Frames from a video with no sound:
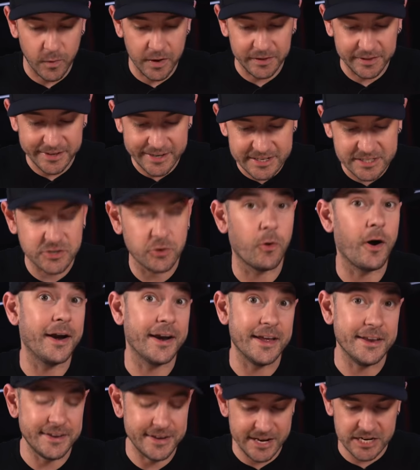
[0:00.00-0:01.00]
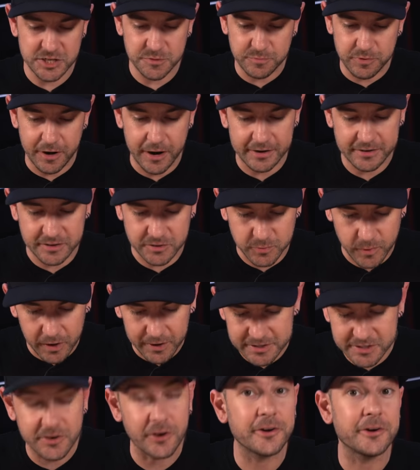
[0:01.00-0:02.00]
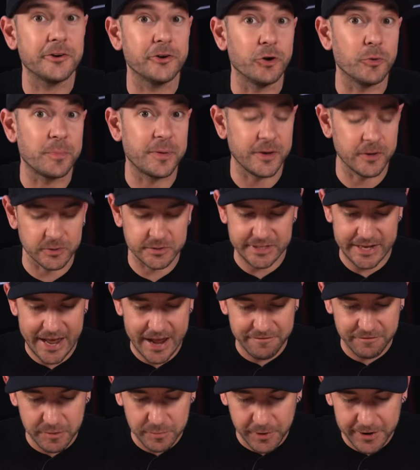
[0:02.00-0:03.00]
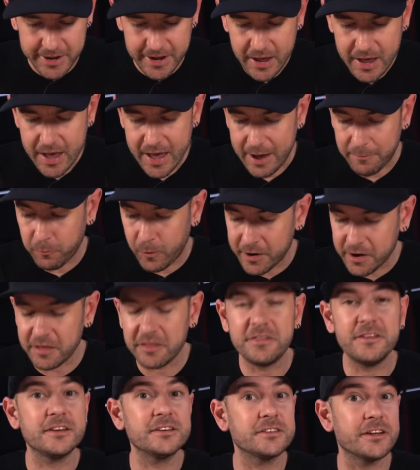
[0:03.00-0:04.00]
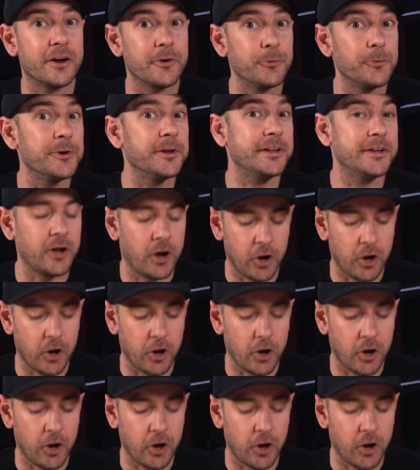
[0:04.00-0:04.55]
wheel, it is quite a niche product as well. It's not going to appeal to everybody. And one of the things that I really